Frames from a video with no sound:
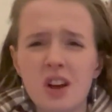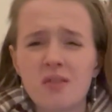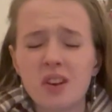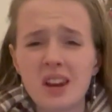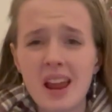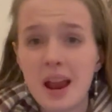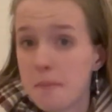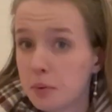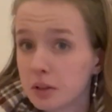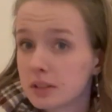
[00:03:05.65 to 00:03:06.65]
I've read eight
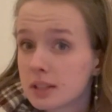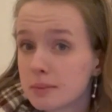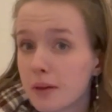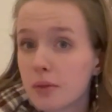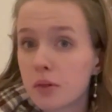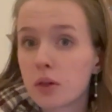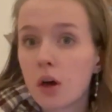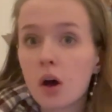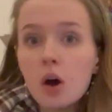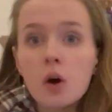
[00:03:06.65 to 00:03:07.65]
books this month,
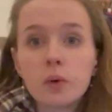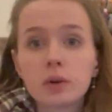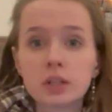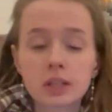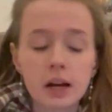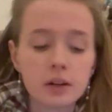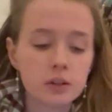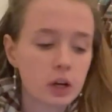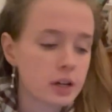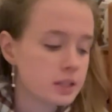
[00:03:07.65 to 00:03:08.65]
which is kind of
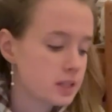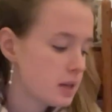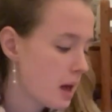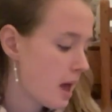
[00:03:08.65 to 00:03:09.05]
crazy.